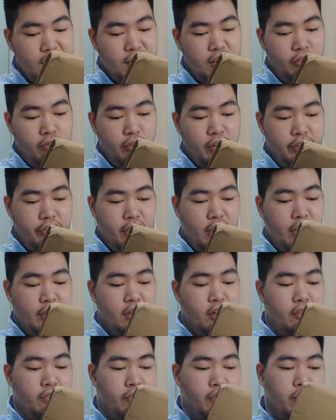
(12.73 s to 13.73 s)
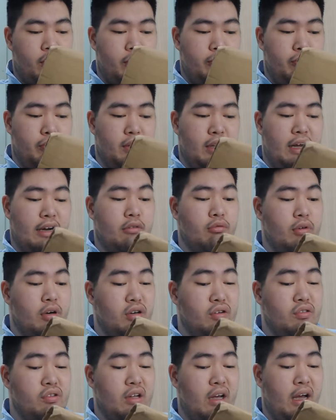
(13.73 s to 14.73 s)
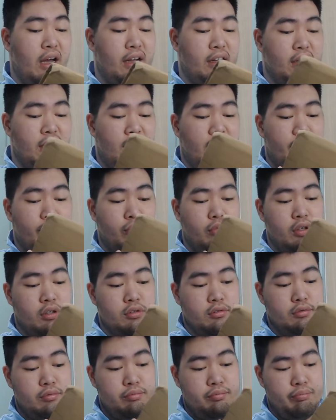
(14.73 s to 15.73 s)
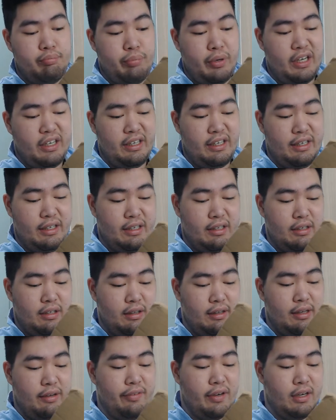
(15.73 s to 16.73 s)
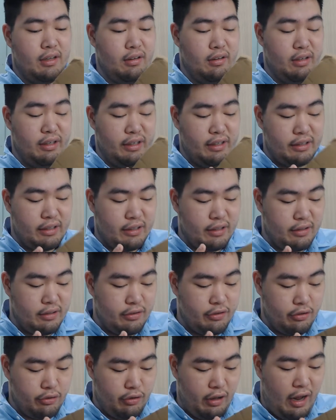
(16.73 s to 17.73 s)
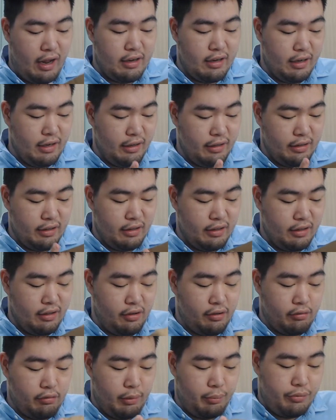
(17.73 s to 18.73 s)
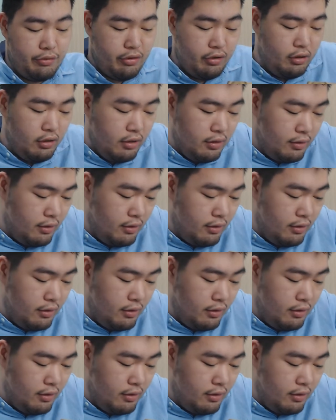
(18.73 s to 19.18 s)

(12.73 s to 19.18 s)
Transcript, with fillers: which I got from Blackwell's and I will be leaving a link to that in the description.